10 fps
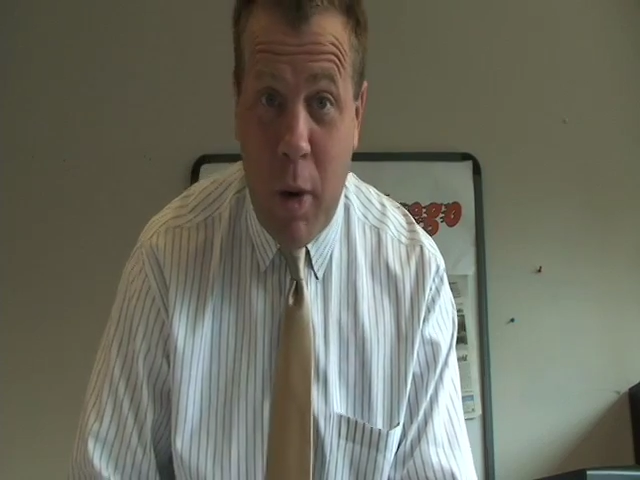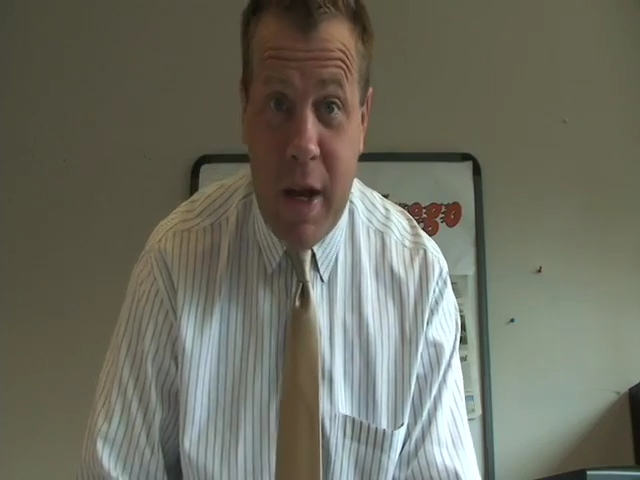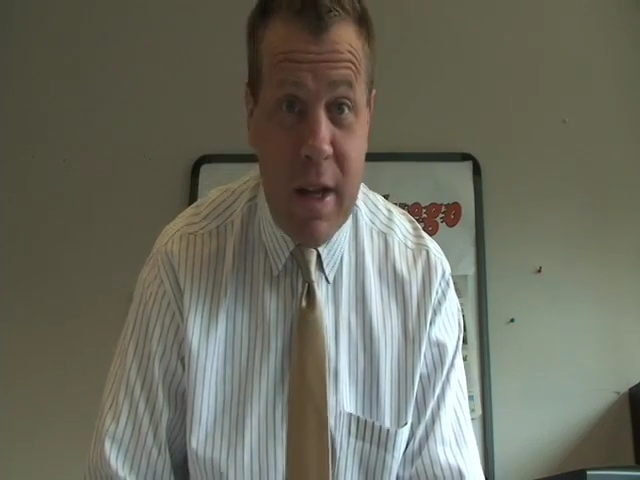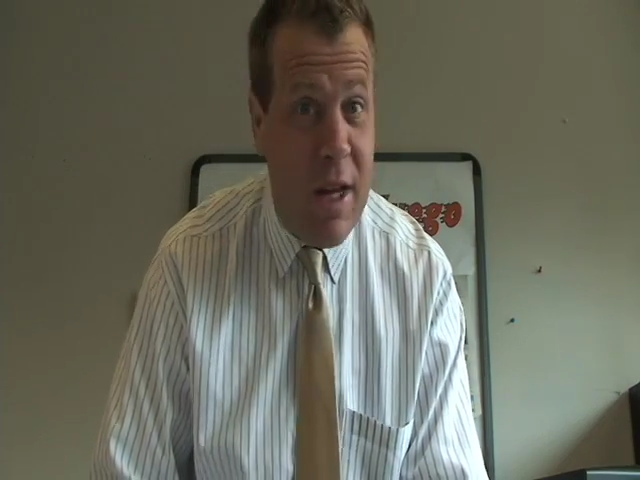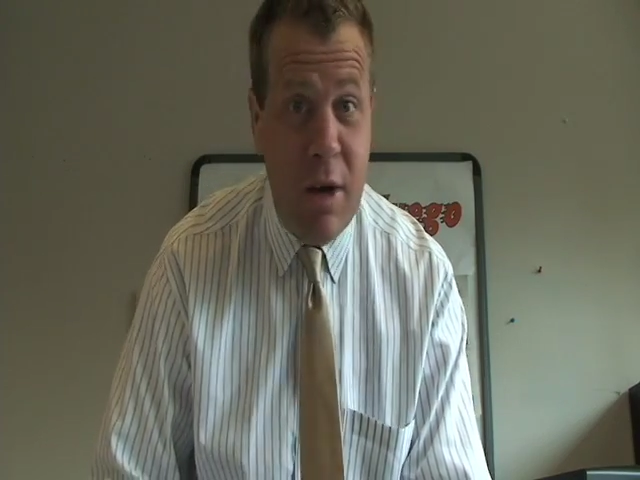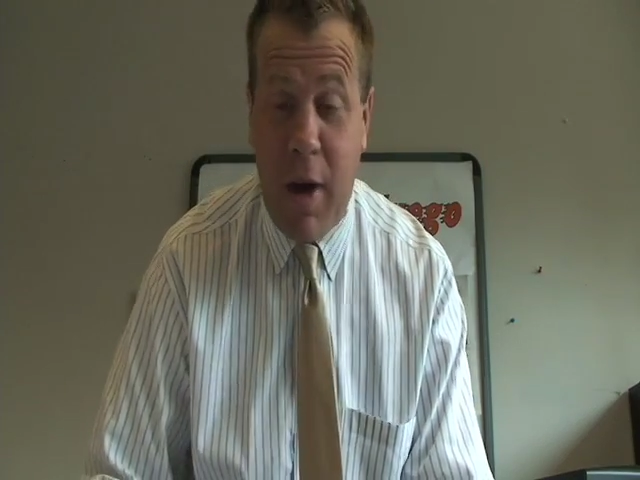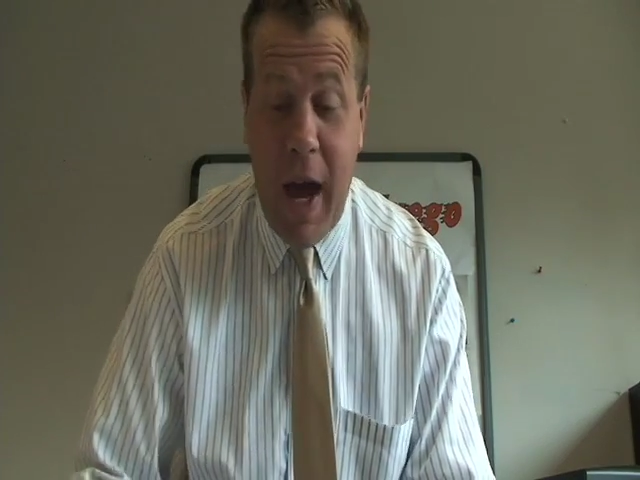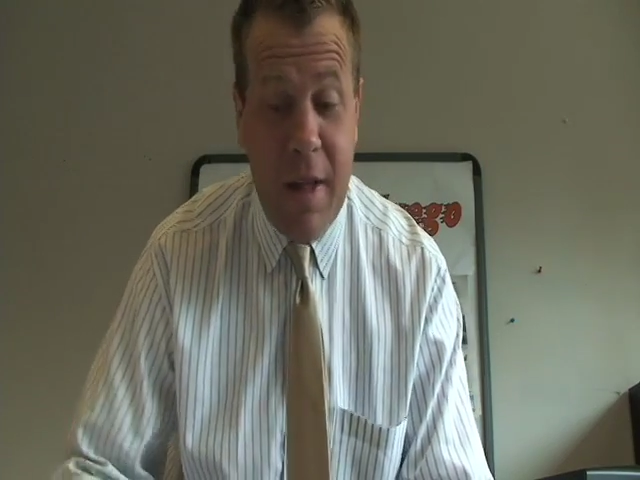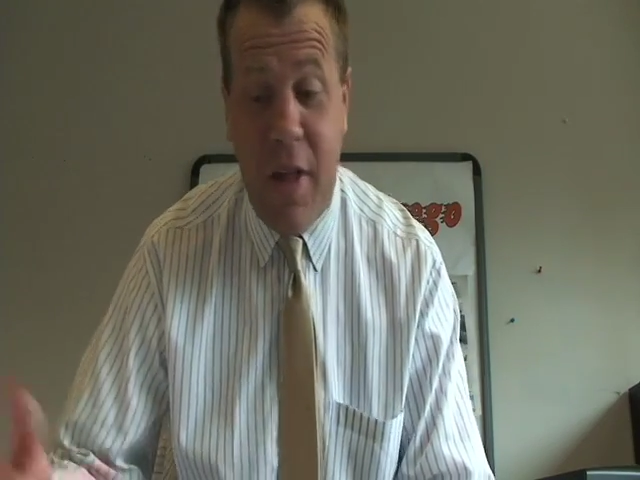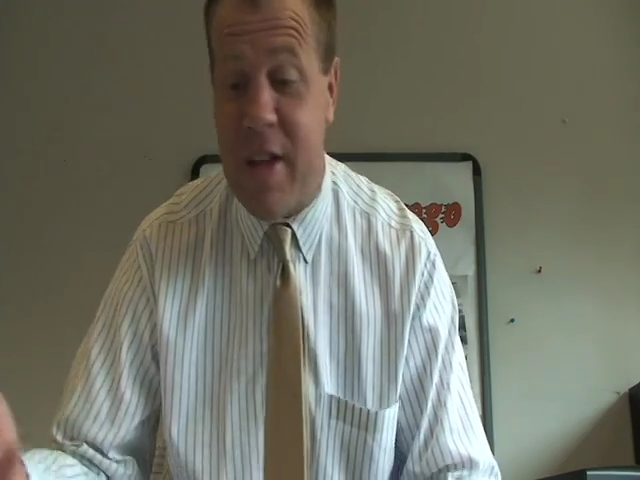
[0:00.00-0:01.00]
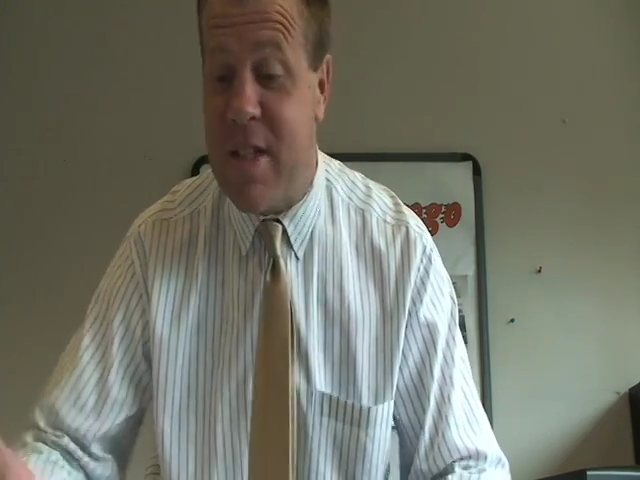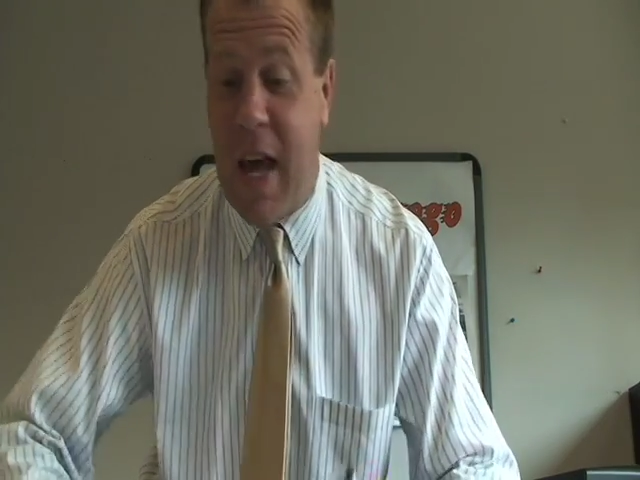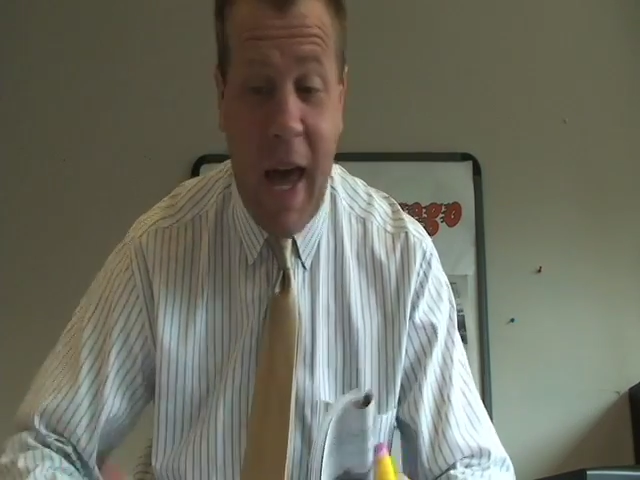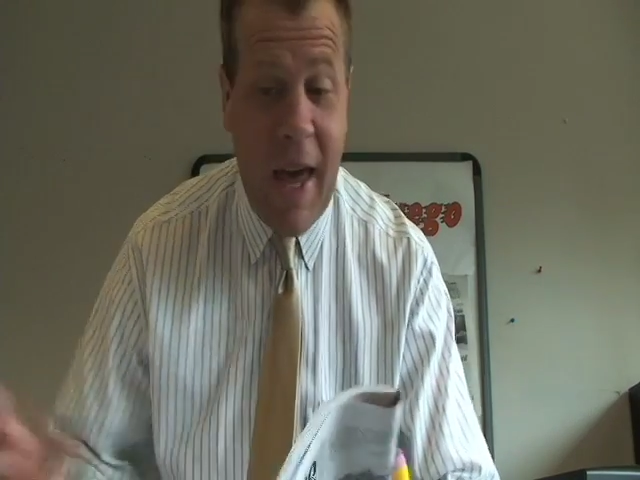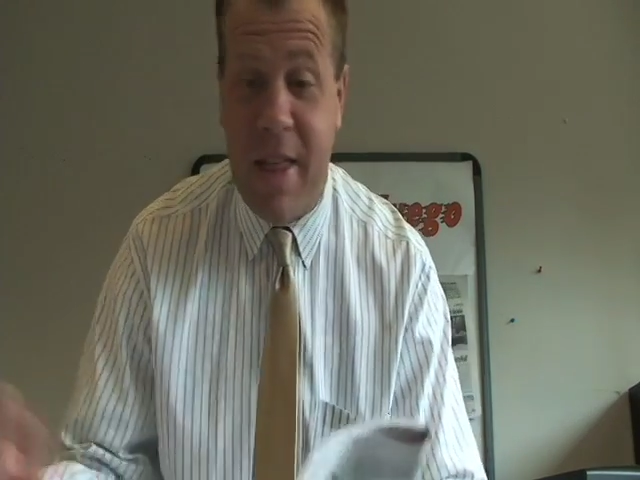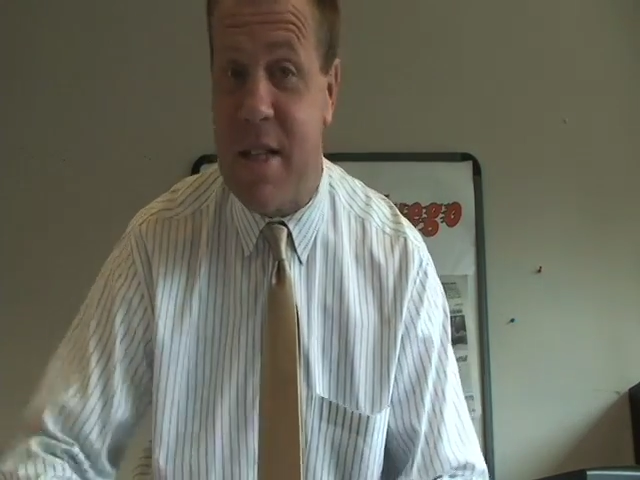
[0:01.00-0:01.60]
Weekly. You can't like say, hey,